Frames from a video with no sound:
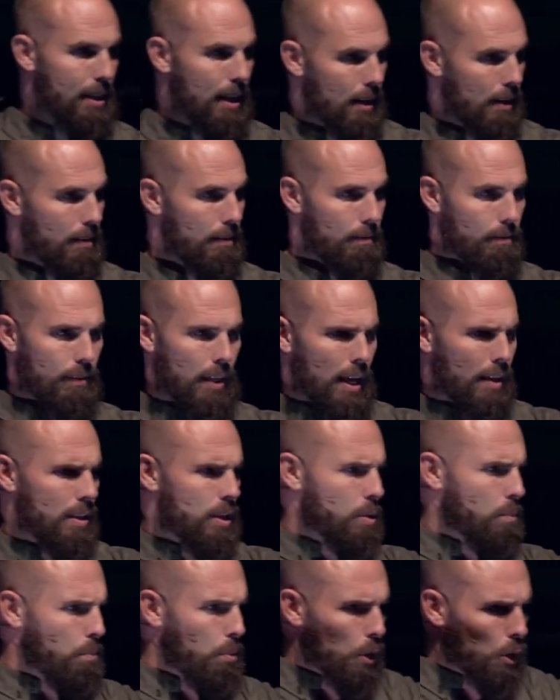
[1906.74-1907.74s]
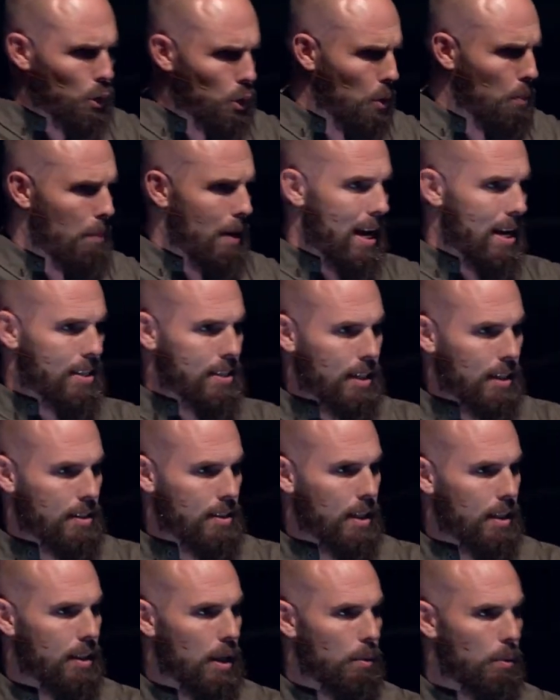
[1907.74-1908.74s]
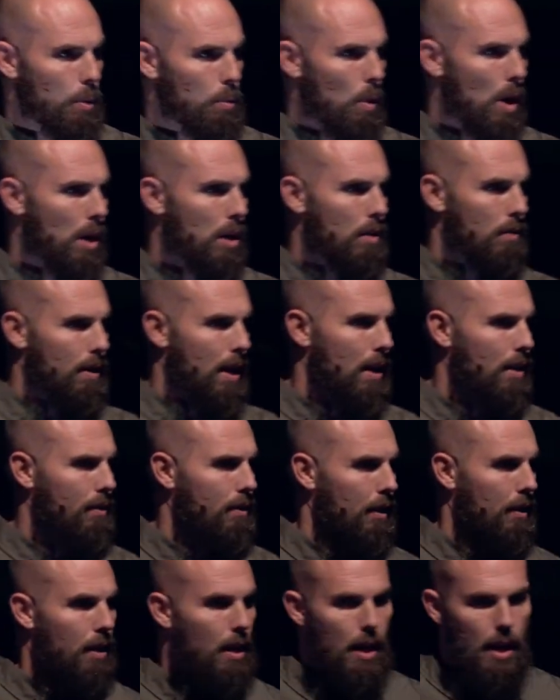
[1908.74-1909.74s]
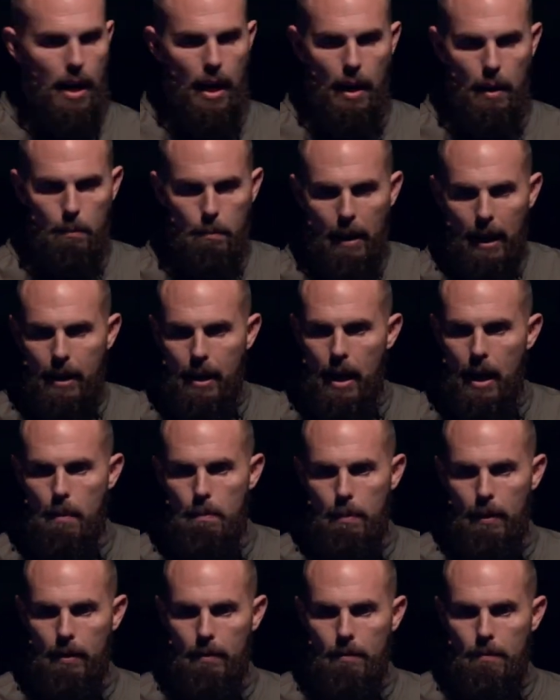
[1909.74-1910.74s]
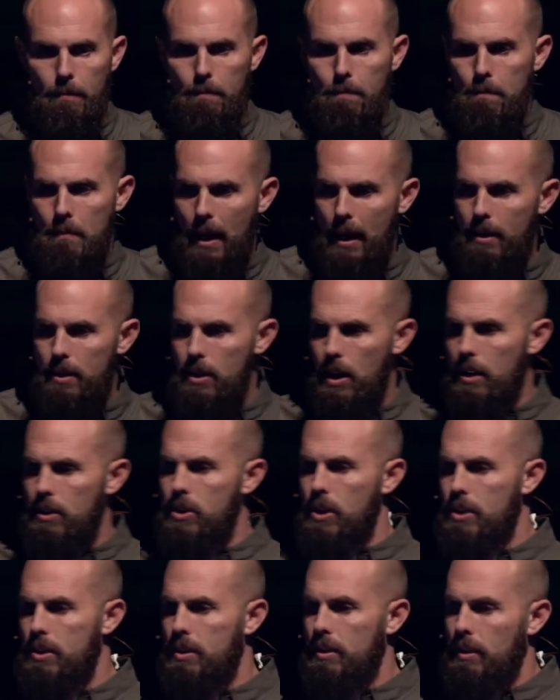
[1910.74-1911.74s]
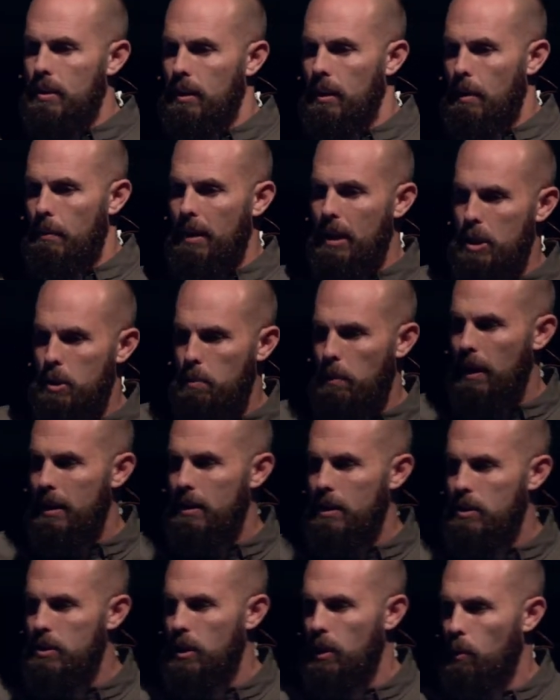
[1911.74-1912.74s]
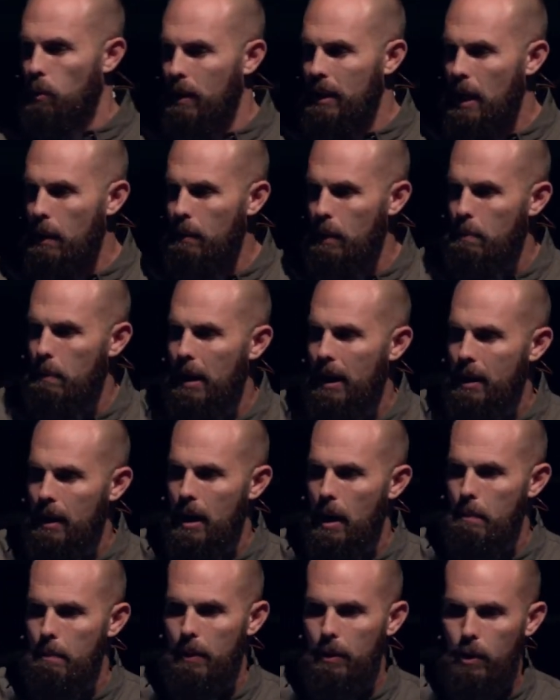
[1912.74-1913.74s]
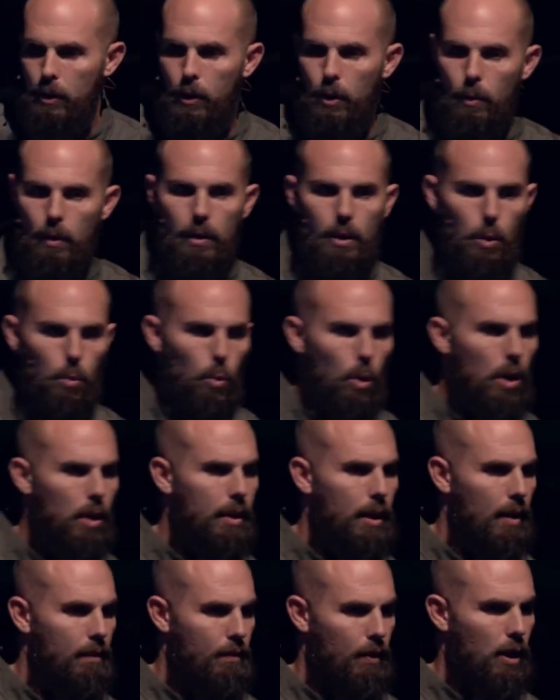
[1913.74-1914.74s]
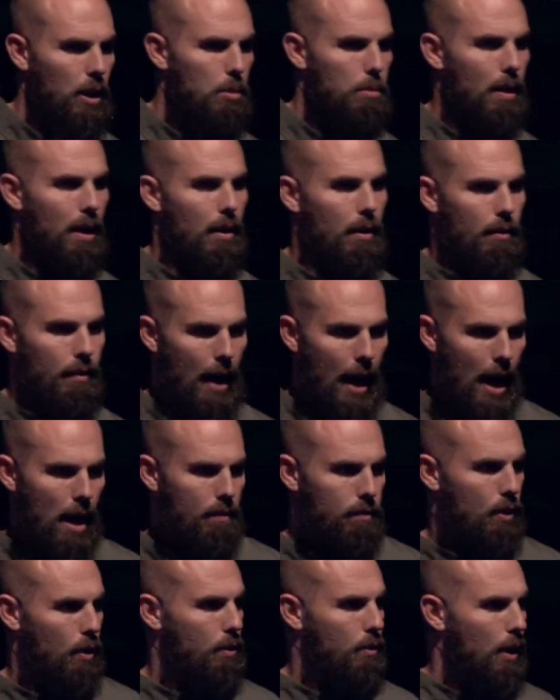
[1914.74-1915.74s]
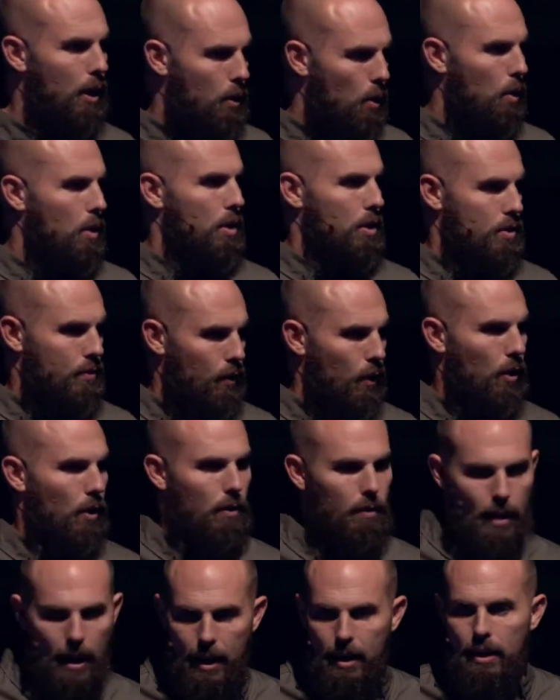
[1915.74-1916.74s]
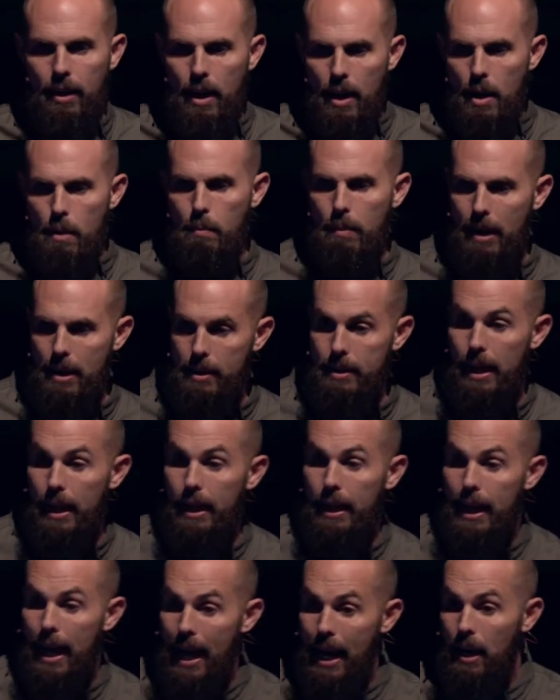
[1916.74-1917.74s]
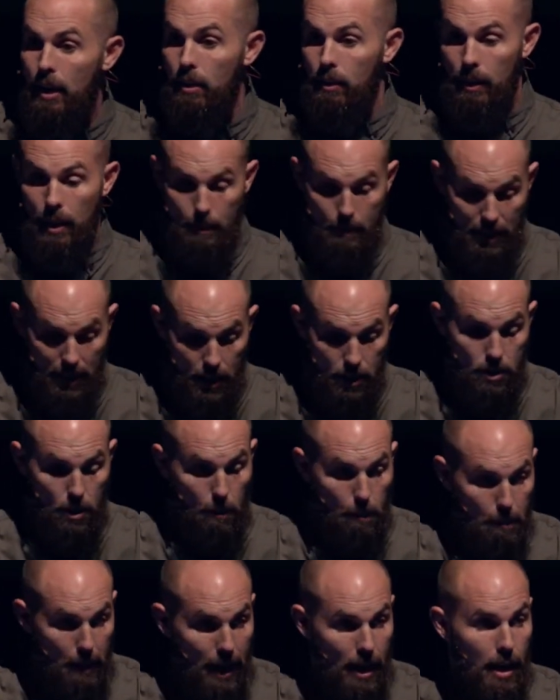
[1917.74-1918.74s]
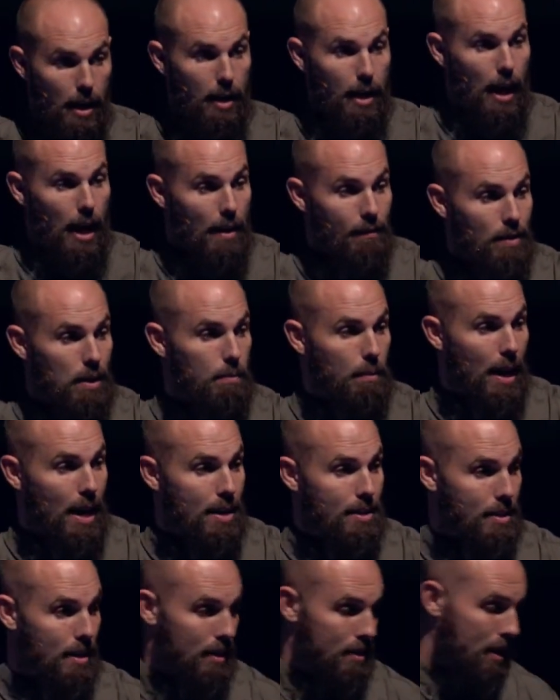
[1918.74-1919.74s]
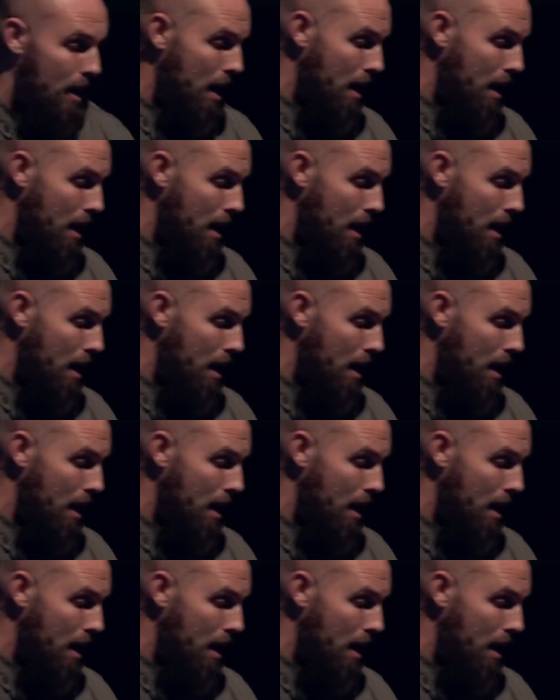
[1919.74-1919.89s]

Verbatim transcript: They they had these bushel baskets that they would walk around and, and pick up. And, and, and just let me explain this to you. When they would pick it up and they're doing their work, they'd fill it about half to three quarters full, right? Because they could handle it. I mean, these are big, heavy baskets.